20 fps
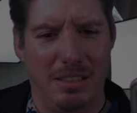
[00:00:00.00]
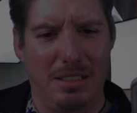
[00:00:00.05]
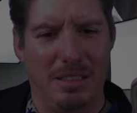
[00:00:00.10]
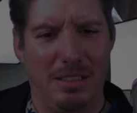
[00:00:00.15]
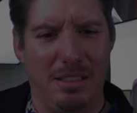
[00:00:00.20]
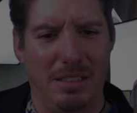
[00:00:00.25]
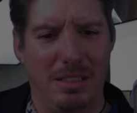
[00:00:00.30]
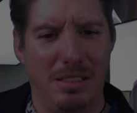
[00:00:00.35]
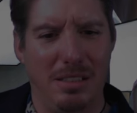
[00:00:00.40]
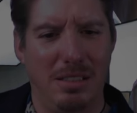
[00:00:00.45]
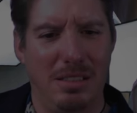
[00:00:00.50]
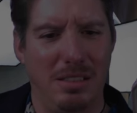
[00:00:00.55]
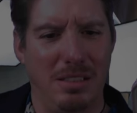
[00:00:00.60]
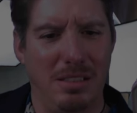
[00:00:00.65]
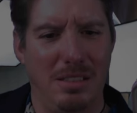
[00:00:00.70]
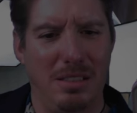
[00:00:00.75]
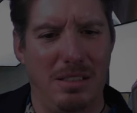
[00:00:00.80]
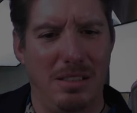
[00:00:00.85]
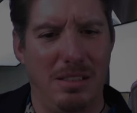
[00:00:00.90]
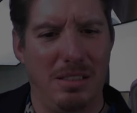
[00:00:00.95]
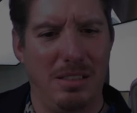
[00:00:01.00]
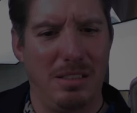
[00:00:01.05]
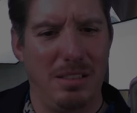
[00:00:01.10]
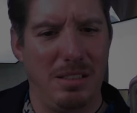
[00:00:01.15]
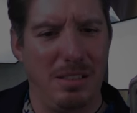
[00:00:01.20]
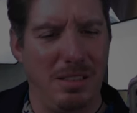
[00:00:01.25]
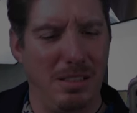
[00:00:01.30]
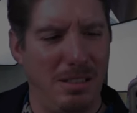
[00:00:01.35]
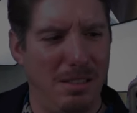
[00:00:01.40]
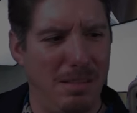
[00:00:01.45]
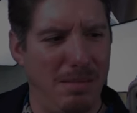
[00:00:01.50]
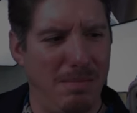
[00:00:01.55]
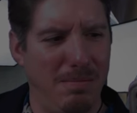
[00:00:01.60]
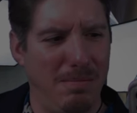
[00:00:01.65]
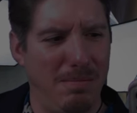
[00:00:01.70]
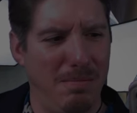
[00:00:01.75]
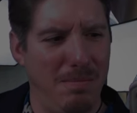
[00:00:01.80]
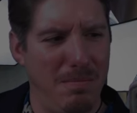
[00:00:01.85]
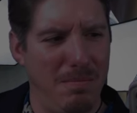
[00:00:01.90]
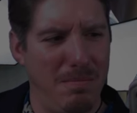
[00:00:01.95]

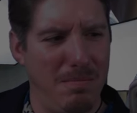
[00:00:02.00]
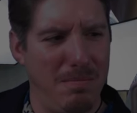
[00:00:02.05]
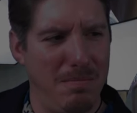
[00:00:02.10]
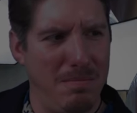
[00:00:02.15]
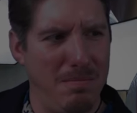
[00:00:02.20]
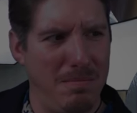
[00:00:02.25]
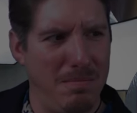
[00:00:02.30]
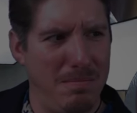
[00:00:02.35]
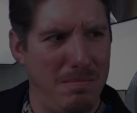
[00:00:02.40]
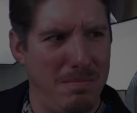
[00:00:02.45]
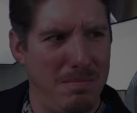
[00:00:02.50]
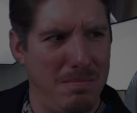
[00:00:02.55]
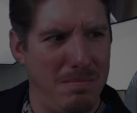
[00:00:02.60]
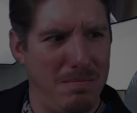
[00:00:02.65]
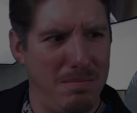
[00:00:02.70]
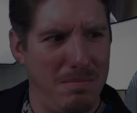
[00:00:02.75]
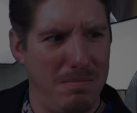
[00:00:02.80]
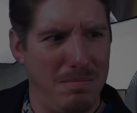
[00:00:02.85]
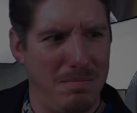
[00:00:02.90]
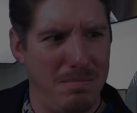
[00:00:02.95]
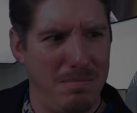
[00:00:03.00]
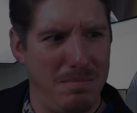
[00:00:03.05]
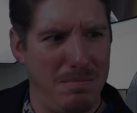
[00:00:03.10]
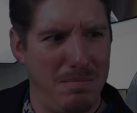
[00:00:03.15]
(silence)